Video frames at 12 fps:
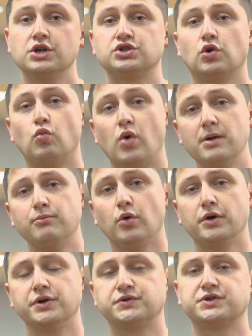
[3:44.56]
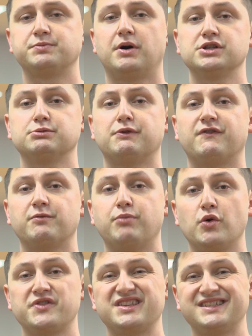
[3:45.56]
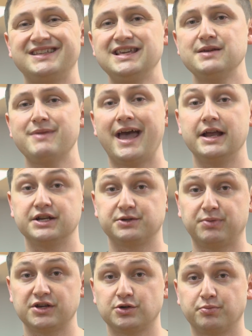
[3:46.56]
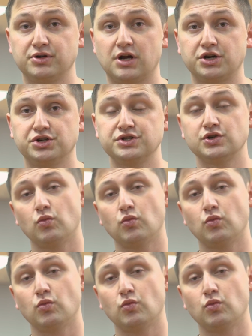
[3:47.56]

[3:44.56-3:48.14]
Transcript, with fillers: So one boiler is responsible for both steam and espresso production.